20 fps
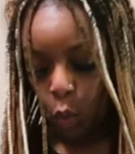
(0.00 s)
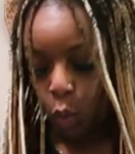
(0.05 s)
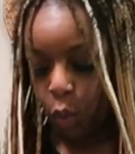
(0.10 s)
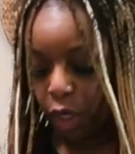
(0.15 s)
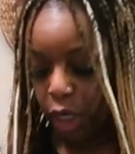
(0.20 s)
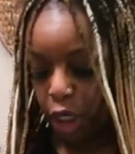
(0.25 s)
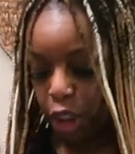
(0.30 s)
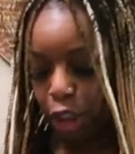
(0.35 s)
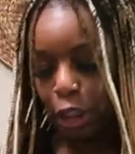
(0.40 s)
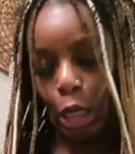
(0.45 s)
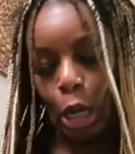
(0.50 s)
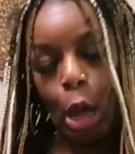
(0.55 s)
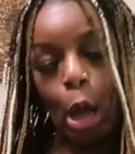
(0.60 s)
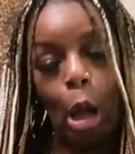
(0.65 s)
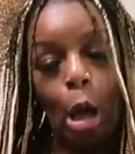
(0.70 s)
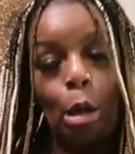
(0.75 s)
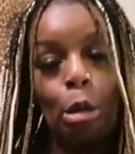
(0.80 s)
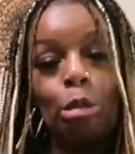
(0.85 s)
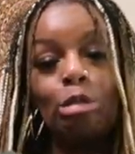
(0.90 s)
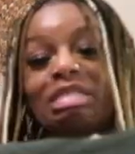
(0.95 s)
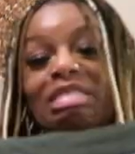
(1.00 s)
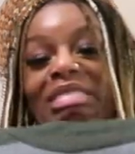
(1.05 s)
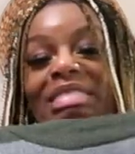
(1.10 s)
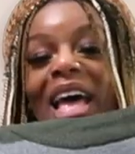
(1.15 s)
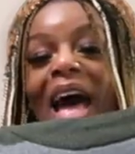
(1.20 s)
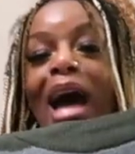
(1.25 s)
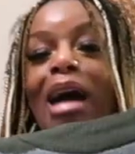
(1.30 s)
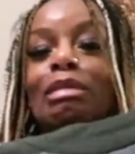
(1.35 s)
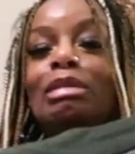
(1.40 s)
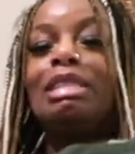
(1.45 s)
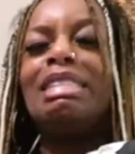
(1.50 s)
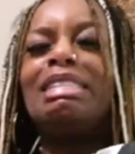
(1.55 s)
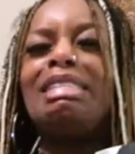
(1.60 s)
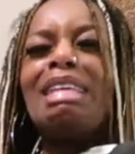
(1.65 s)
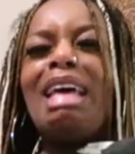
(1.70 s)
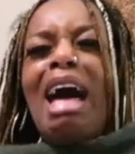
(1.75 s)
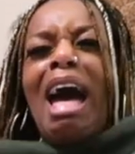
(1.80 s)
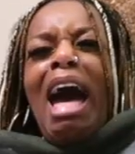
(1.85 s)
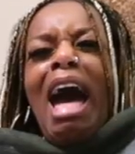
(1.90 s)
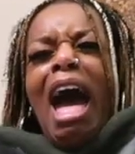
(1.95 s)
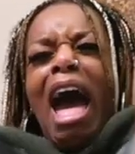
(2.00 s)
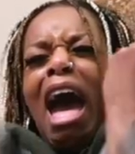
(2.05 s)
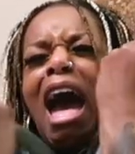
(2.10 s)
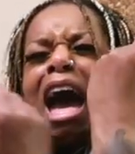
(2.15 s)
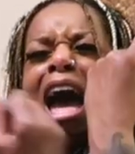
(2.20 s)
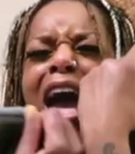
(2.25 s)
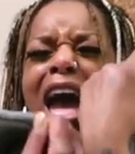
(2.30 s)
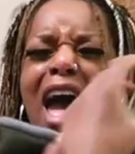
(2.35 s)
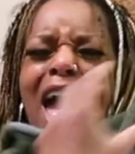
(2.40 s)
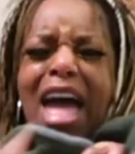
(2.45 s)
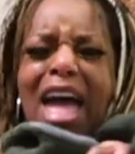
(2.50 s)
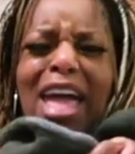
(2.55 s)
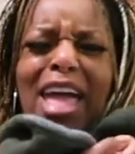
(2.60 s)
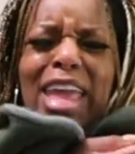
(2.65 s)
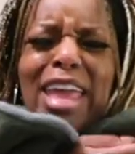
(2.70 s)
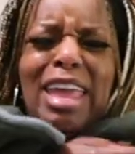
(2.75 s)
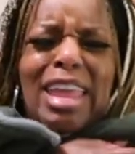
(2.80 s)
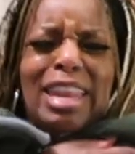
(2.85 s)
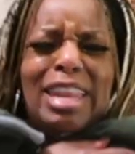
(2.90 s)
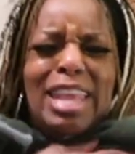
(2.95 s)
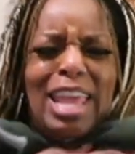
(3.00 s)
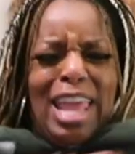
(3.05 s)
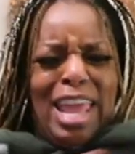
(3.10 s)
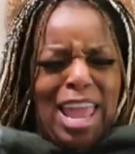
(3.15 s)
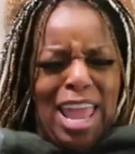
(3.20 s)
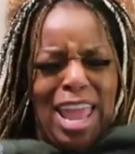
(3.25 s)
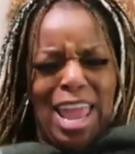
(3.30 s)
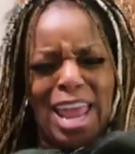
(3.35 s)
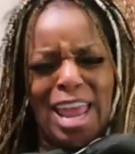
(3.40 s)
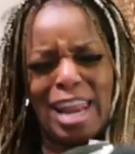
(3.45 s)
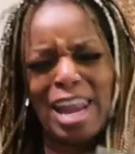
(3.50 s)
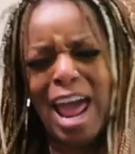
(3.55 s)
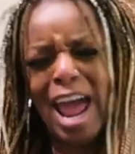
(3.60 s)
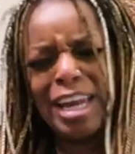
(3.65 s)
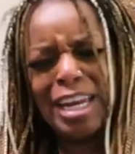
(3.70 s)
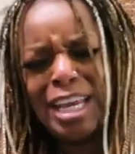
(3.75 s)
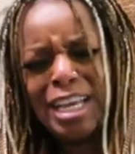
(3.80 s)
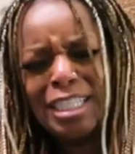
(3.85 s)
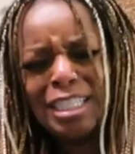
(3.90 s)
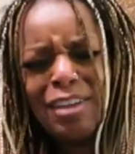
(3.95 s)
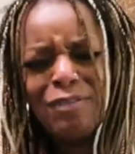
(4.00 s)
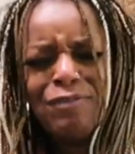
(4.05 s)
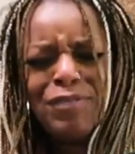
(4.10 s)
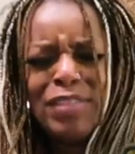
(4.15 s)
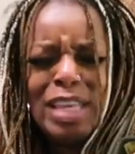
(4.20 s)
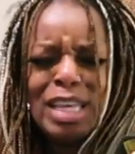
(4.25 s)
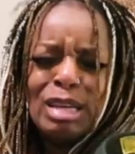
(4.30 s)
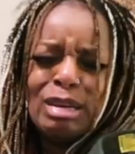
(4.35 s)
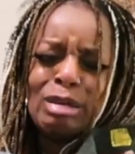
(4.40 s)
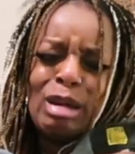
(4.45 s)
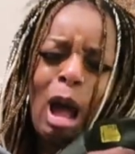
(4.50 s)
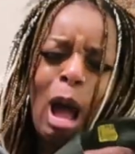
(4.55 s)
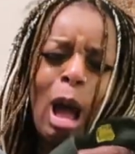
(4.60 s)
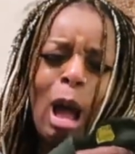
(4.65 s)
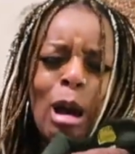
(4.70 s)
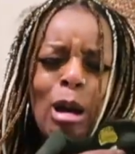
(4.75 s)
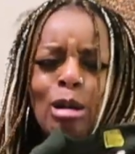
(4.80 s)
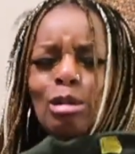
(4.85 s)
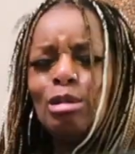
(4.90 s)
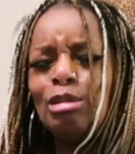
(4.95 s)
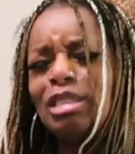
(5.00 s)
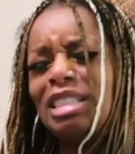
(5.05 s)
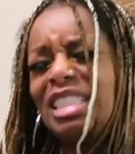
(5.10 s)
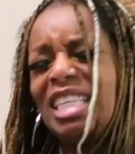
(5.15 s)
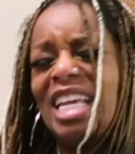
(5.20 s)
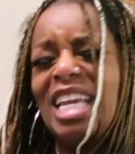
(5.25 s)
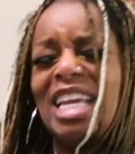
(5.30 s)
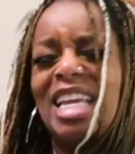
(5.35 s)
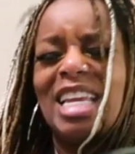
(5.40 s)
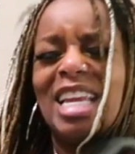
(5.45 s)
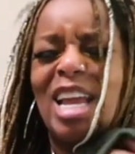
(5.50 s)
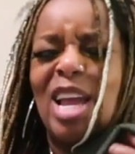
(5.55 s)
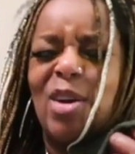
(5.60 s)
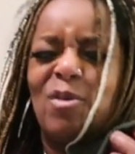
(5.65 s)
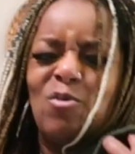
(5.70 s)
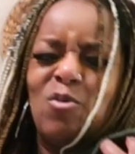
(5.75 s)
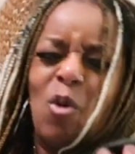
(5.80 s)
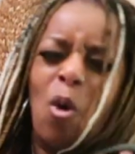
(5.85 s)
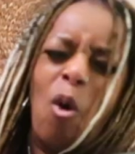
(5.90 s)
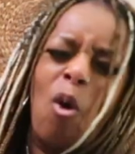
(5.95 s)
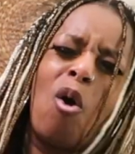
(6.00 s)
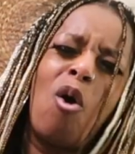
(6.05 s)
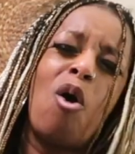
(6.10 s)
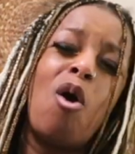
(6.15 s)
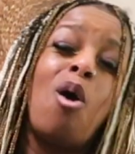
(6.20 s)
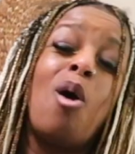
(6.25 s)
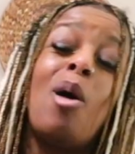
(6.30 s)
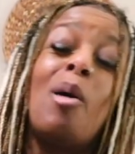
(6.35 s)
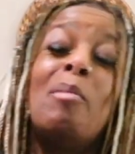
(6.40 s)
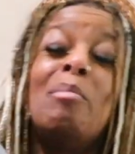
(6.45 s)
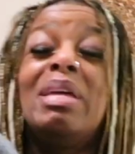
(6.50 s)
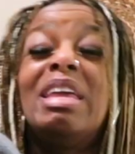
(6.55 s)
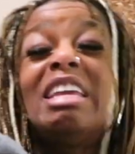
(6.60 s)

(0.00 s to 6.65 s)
when it's cold outside and I need to feel cozy and warm